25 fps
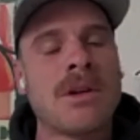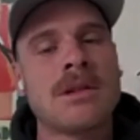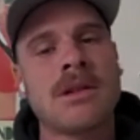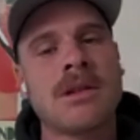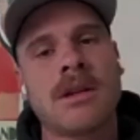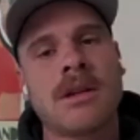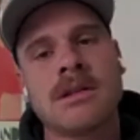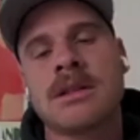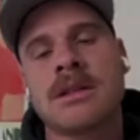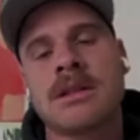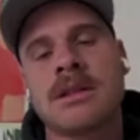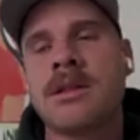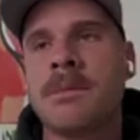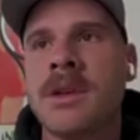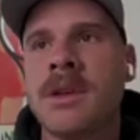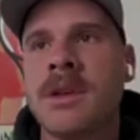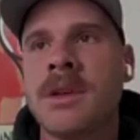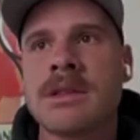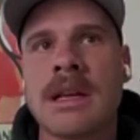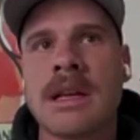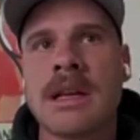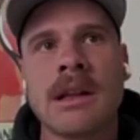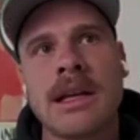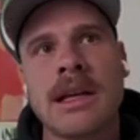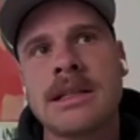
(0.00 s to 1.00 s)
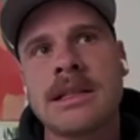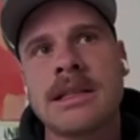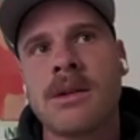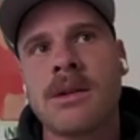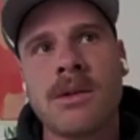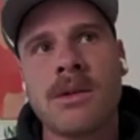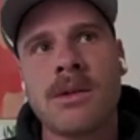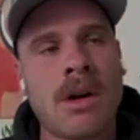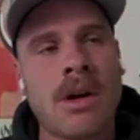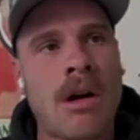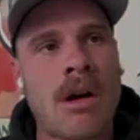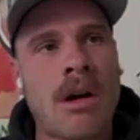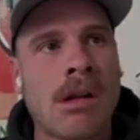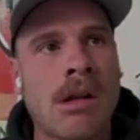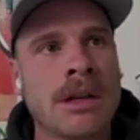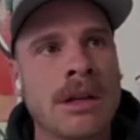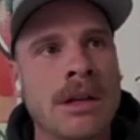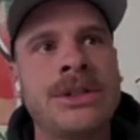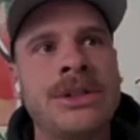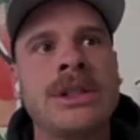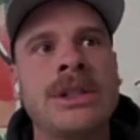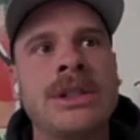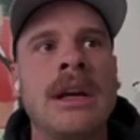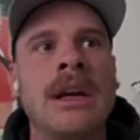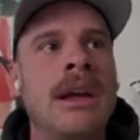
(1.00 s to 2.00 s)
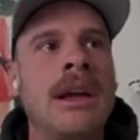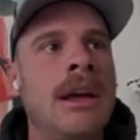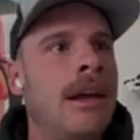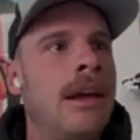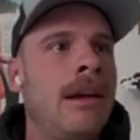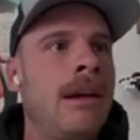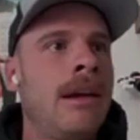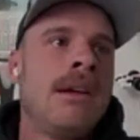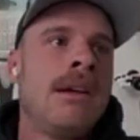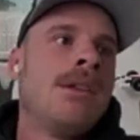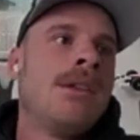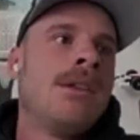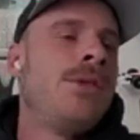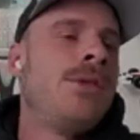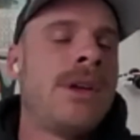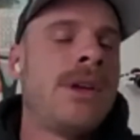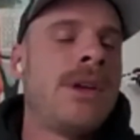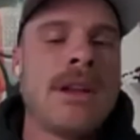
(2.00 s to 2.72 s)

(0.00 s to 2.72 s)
So to me, it was like, let's go to college. You can